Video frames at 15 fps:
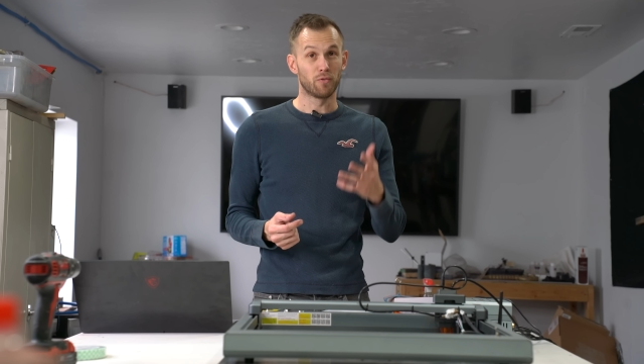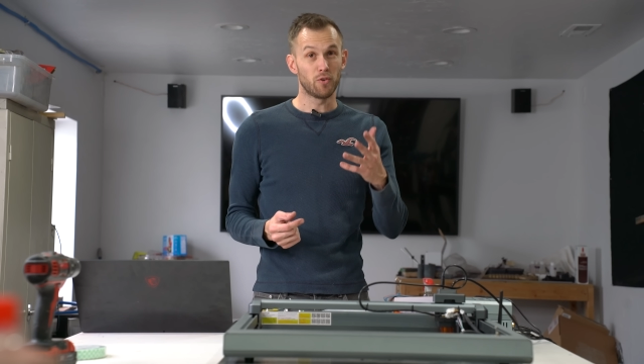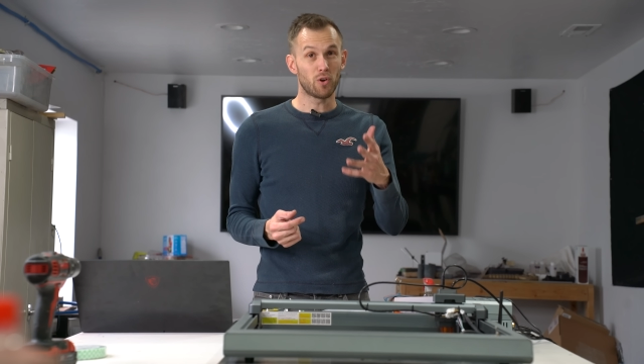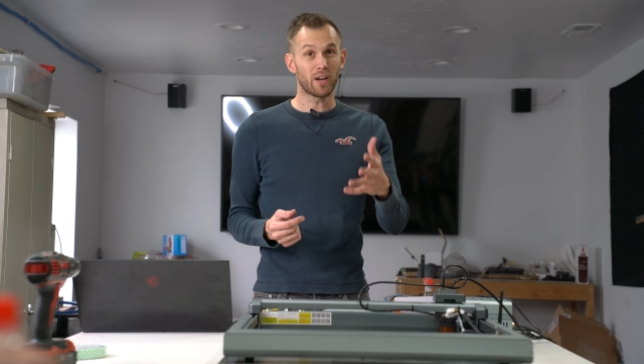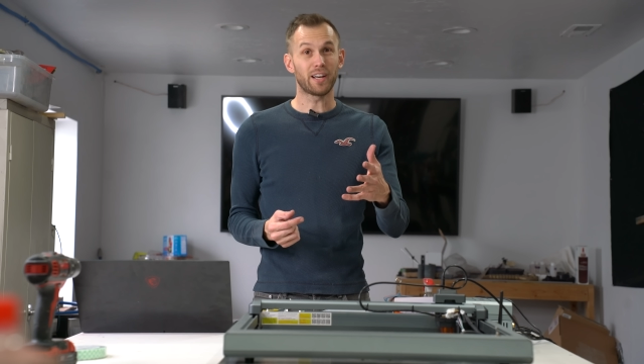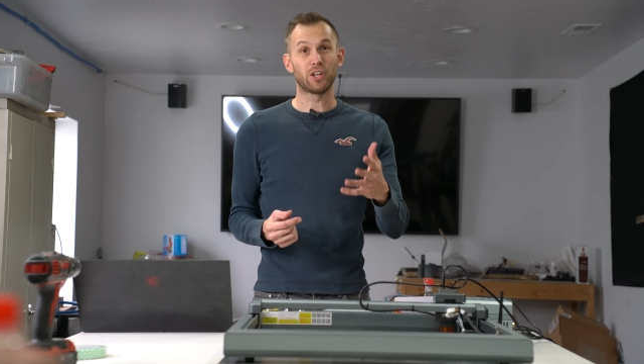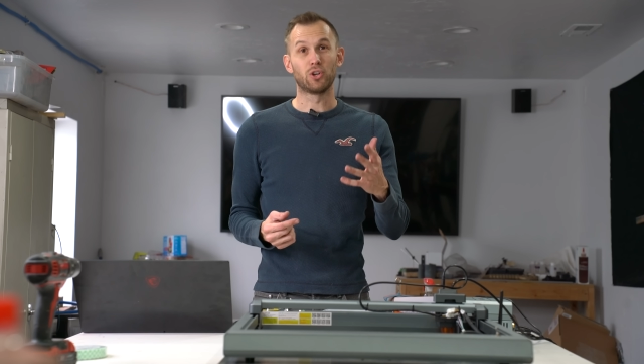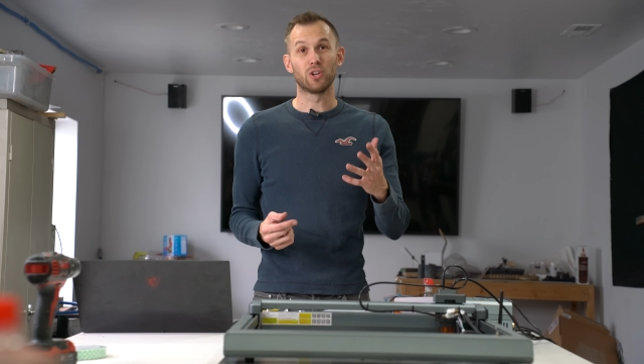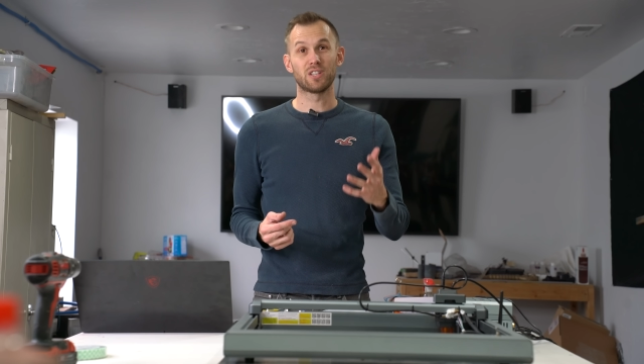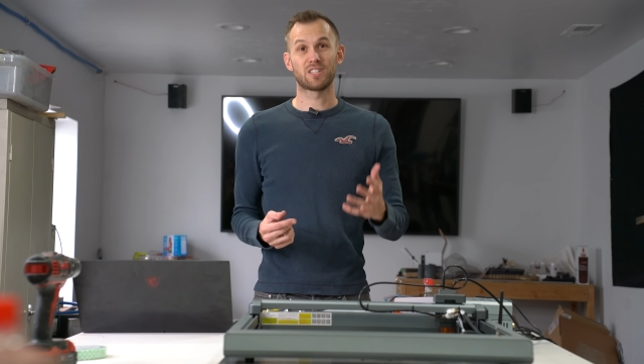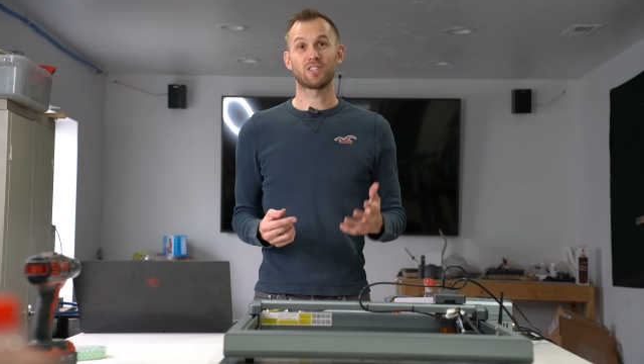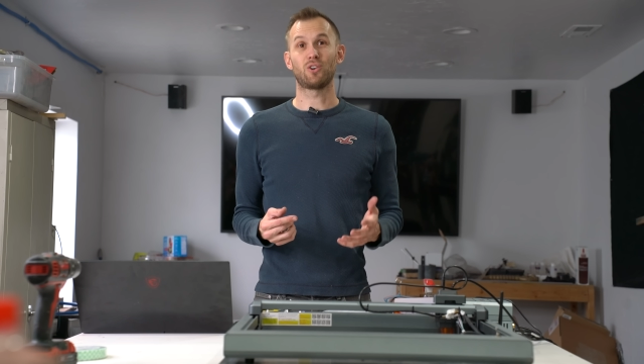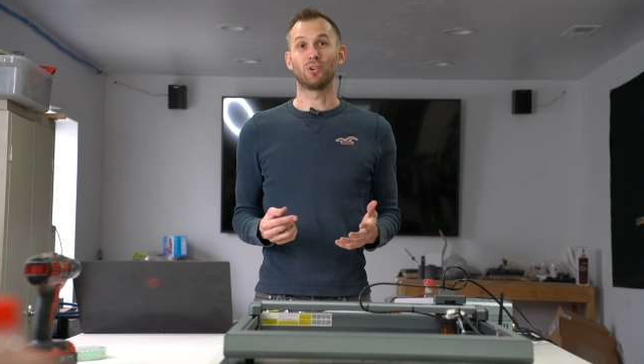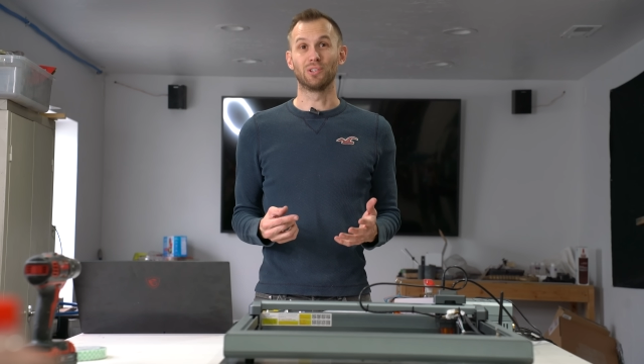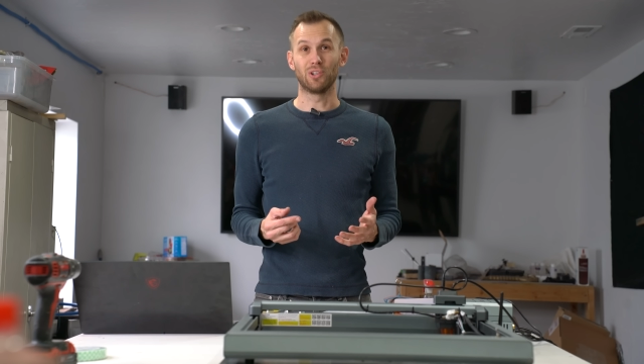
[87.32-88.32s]
if you've got a good
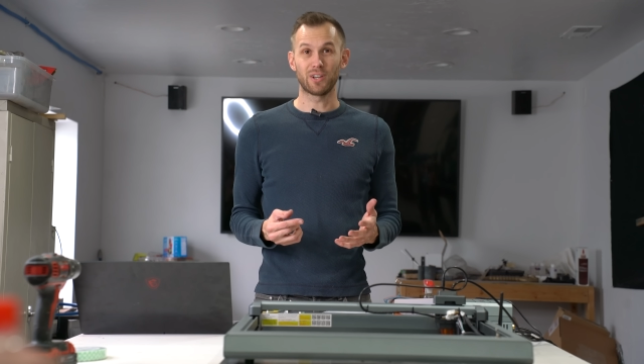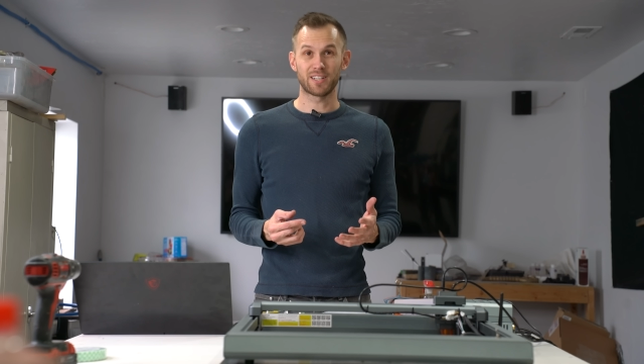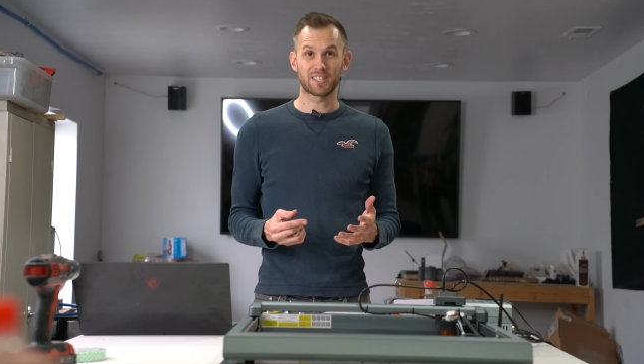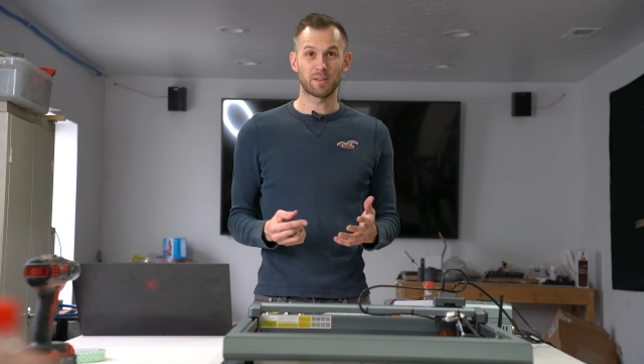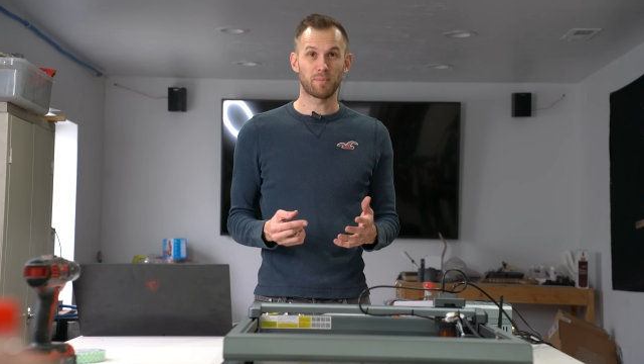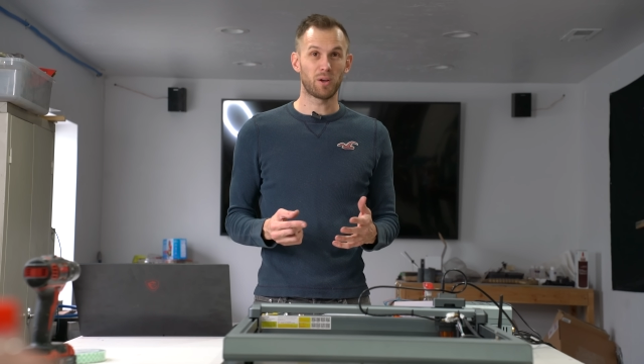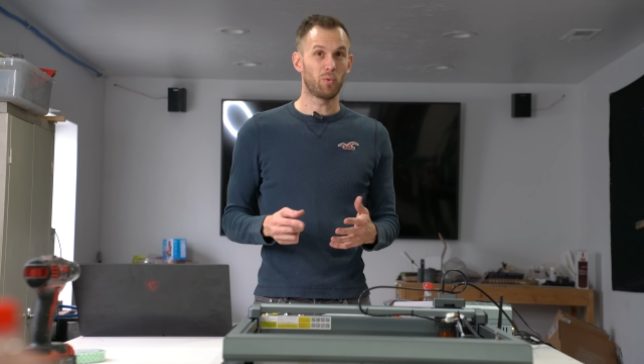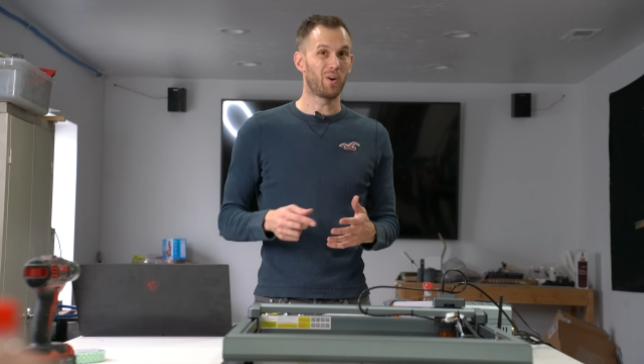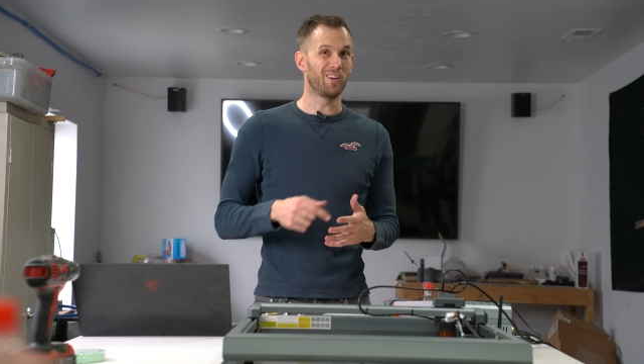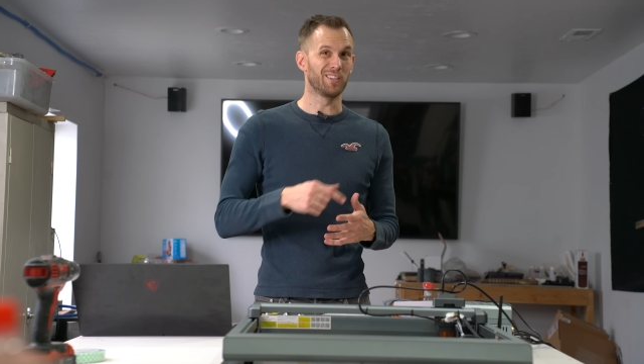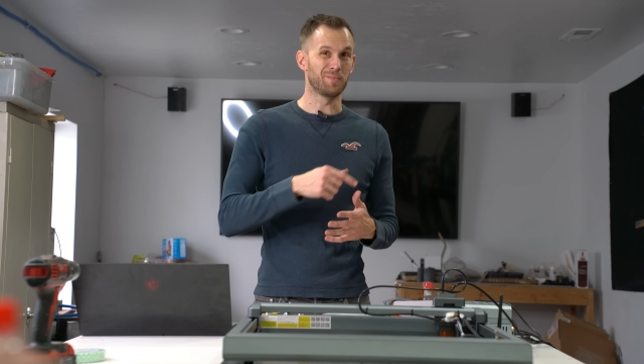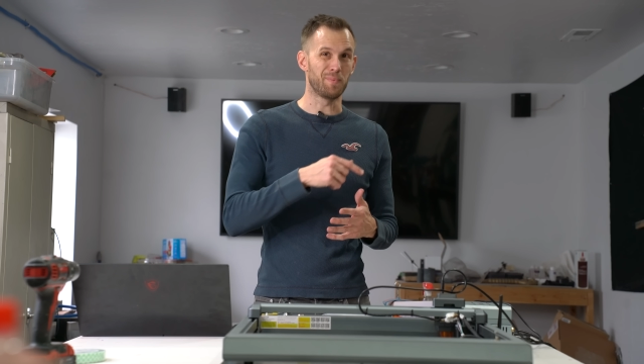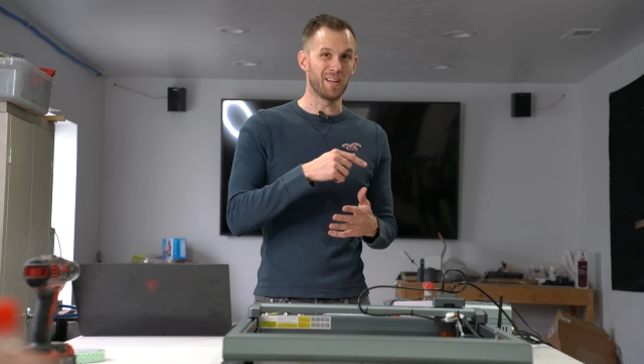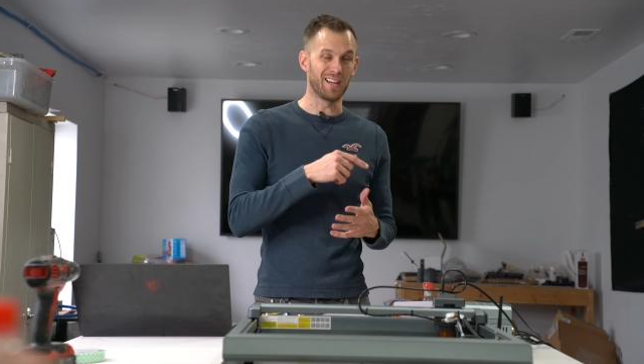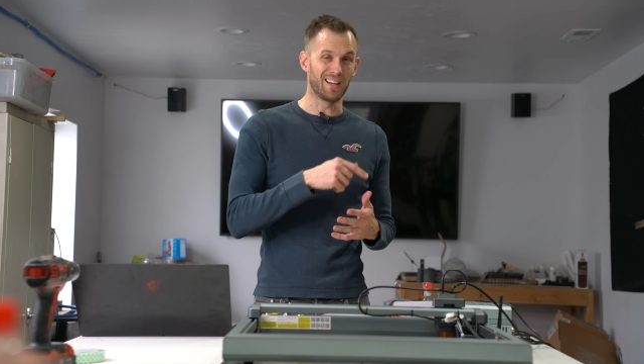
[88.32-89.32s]
solid look at something while
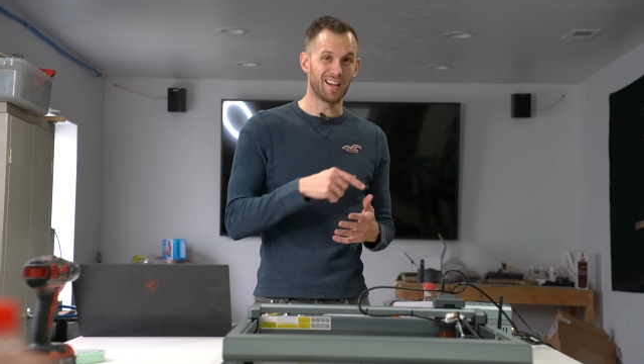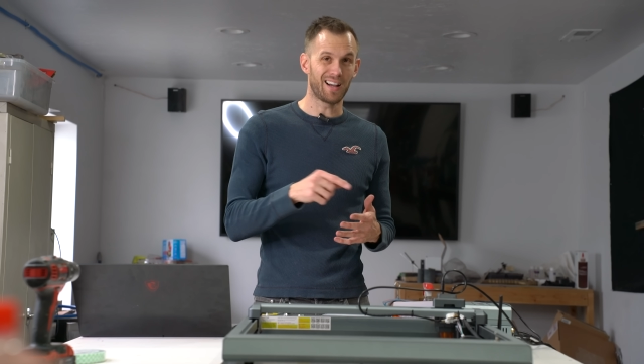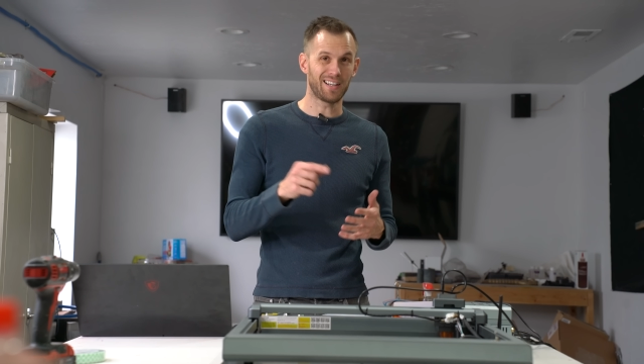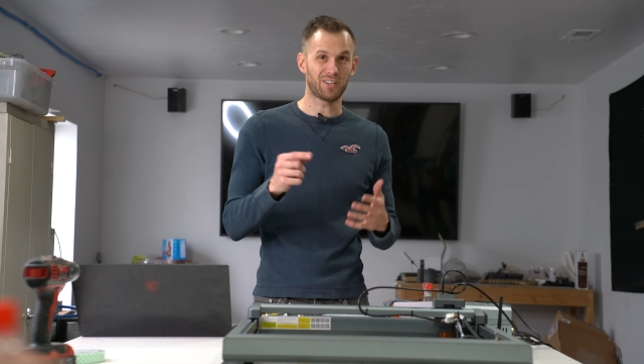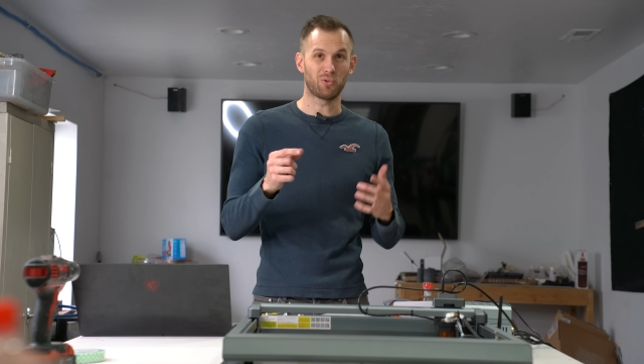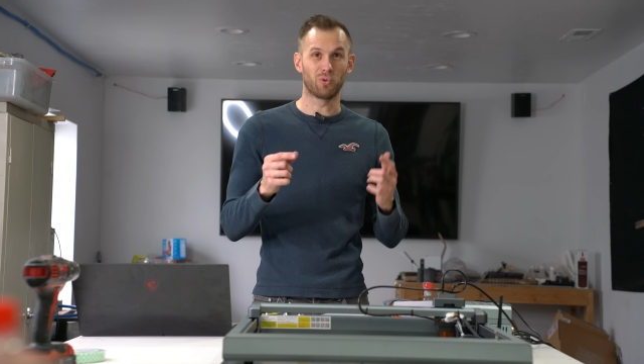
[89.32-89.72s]
it's being cut